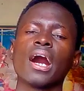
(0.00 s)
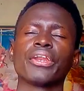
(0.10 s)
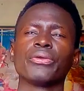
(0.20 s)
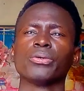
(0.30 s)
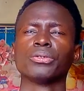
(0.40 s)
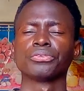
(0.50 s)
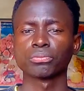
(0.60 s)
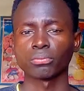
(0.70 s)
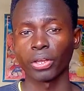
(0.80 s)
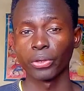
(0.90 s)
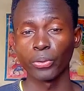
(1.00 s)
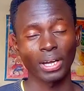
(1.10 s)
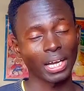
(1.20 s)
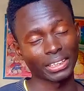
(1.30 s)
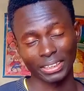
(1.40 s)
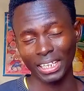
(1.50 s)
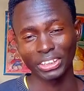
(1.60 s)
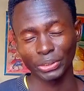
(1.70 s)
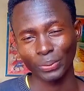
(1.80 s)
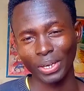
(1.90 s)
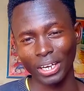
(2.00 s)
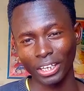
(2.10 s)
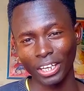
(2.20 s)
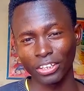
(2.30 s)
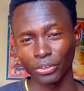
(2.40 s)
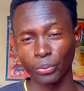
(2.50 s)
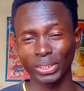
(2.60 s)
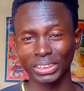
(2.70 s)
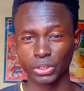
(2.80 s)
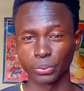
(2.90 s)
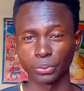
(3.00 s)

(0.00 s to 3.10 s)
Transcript: and you are attracted to her, and you want to